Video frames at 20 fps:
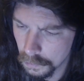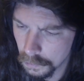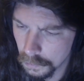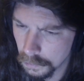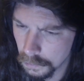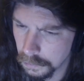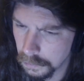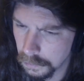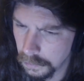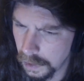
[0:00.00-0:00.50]

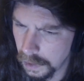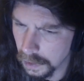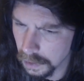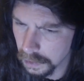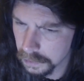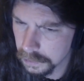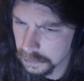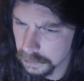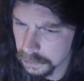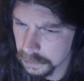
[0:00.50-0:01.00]
Yeah.
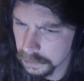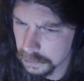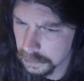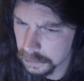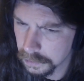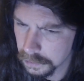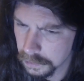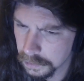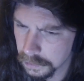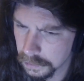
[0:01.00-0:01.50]

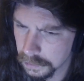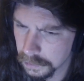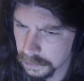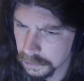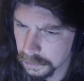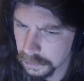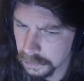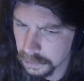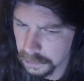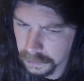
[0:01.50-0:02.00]

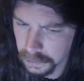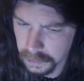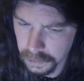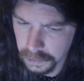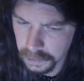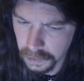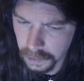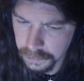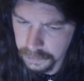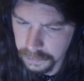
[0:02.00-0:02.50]

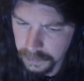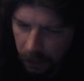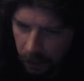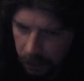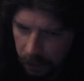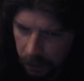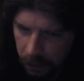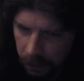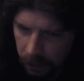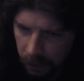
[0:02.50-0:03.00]
I'm not
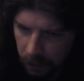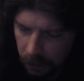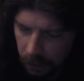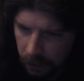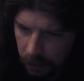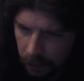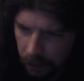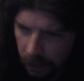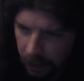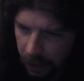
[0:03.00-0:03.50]

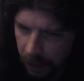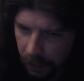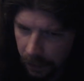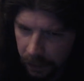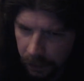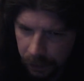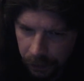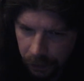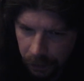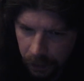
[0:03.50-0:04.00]
looking at my own stream.